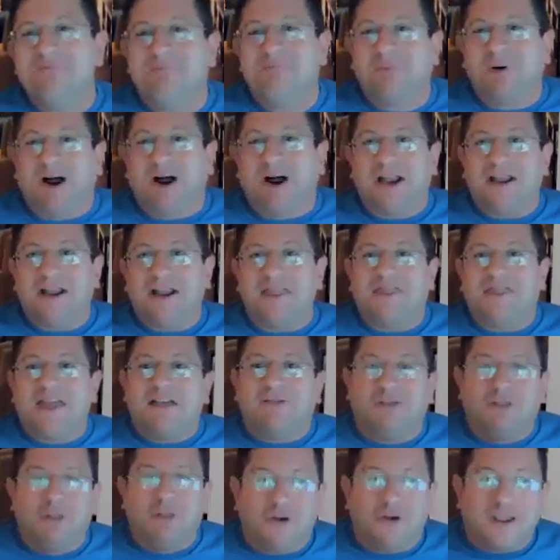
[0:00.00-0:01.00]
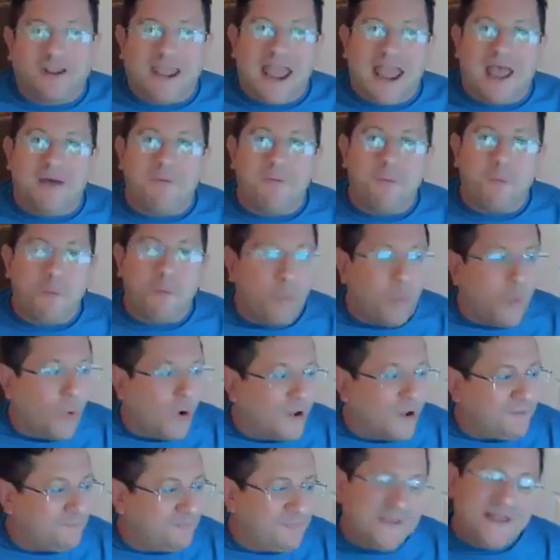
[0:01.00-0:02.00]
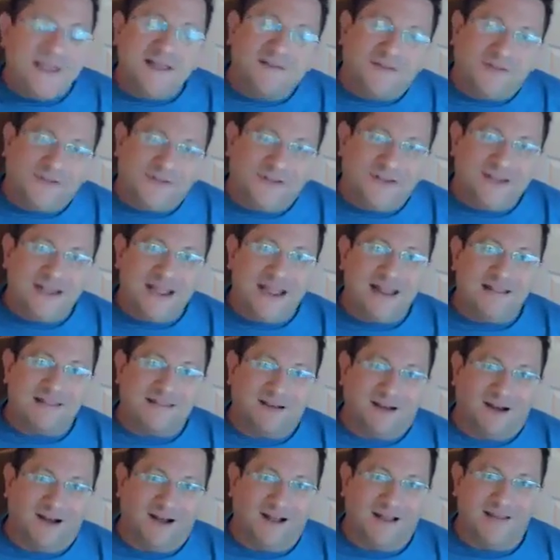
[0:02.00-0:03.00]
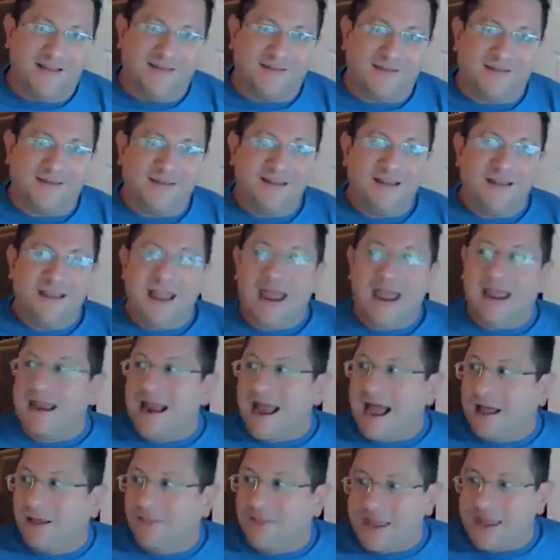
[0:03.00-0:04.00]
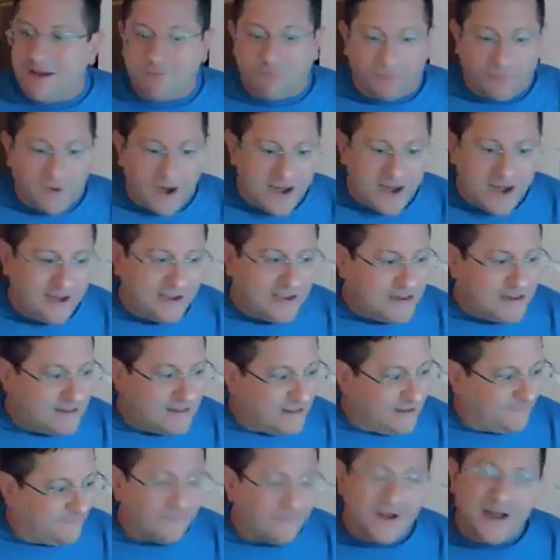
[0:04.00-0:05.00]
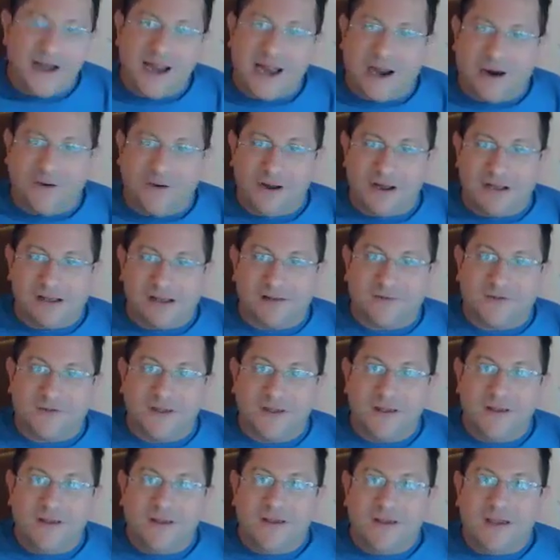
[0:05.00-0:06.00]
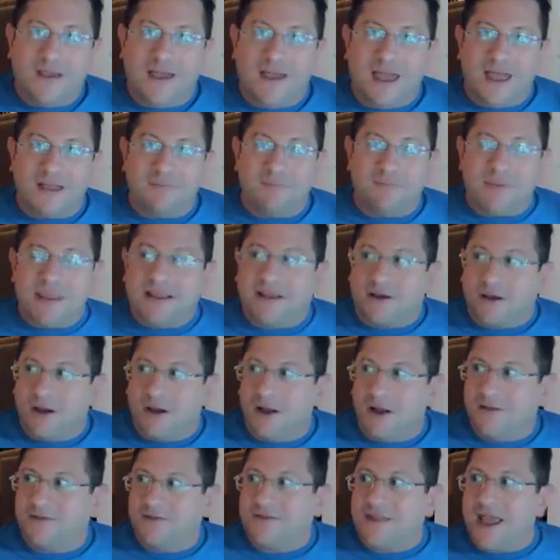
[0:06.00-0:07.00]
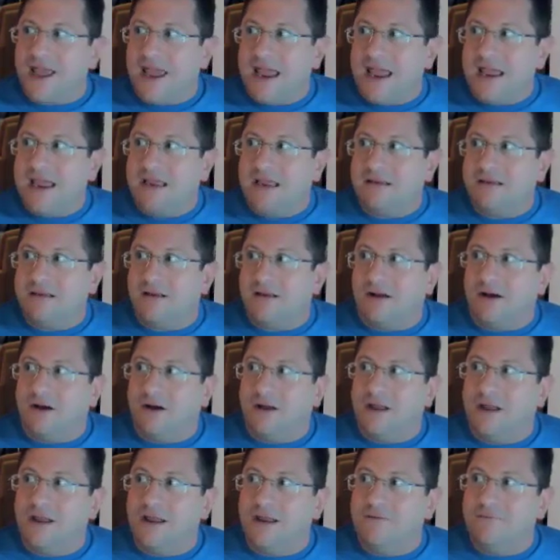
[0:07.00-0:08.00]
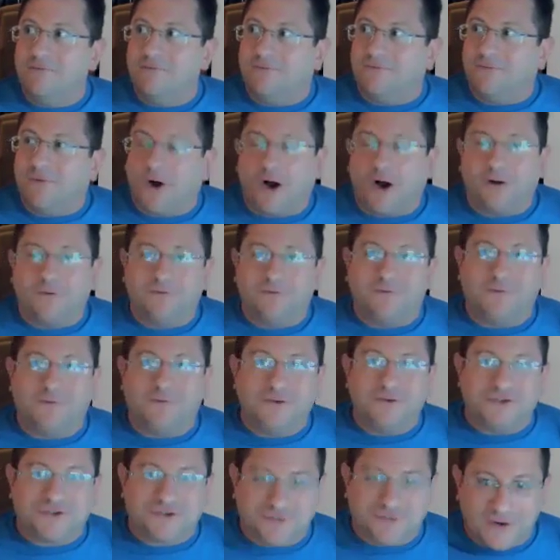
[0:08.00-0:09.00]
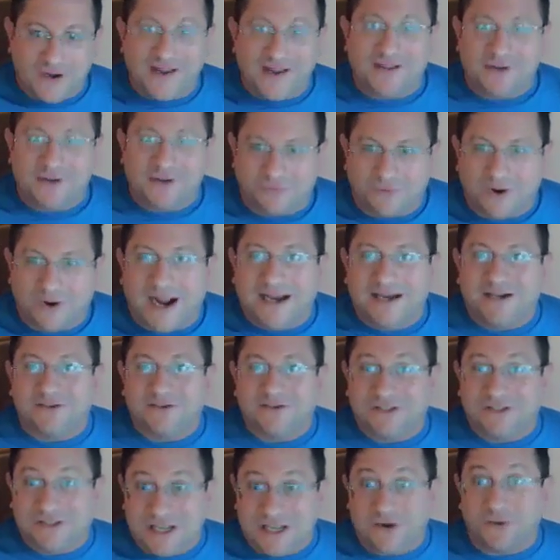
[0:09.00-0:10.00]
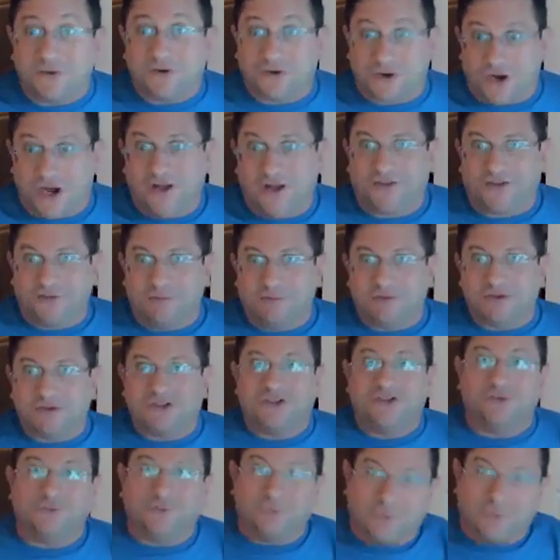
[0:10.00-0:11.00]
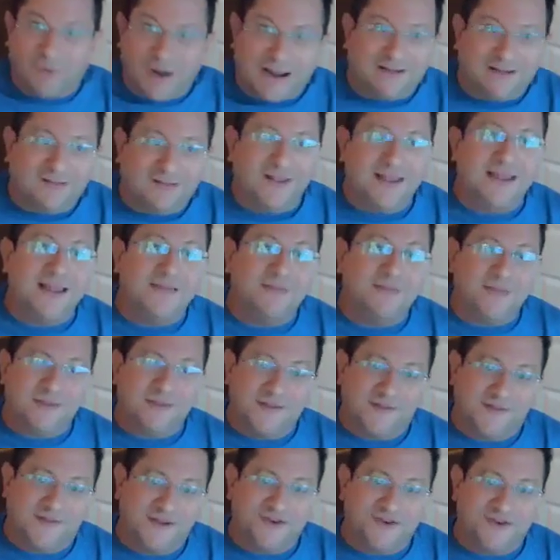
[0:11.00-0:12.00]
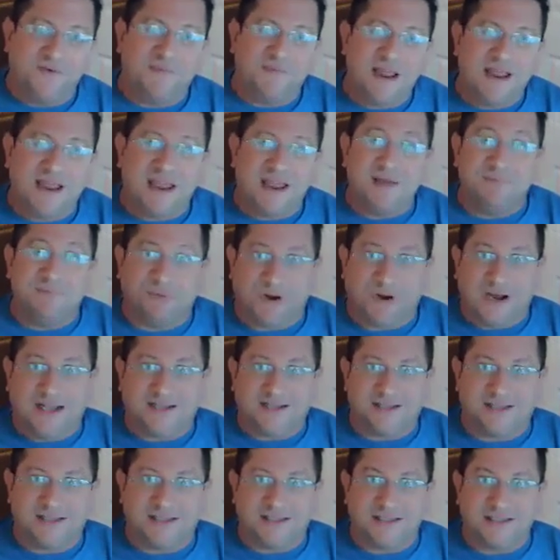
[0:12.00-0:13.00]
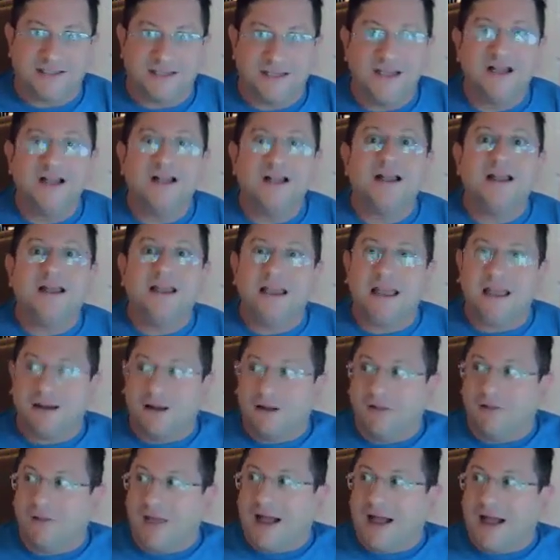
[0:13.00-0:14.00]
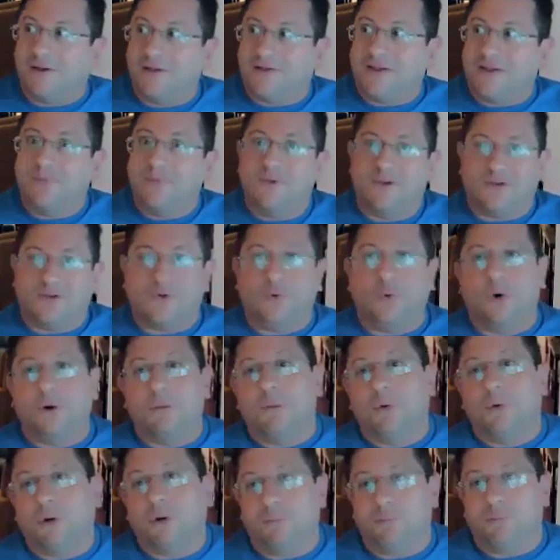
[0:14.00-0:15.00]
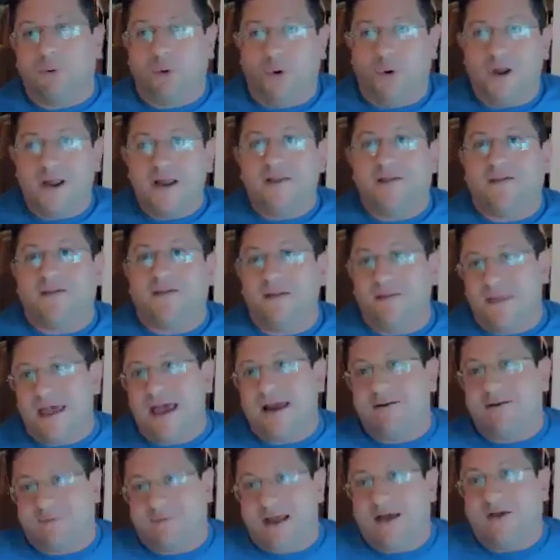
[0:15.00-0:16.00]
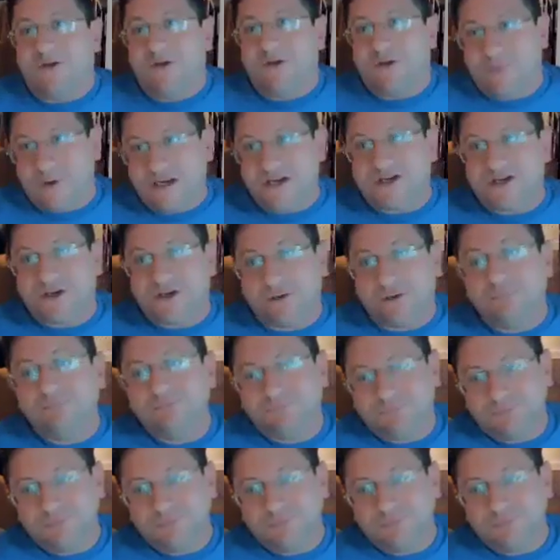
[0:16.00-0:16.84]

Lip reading: But they look at what PSTA does and how they rank in different areas, and because they involve transit riders, their customers, directly in the decision-making process, it allows them to score more points in that evaluation.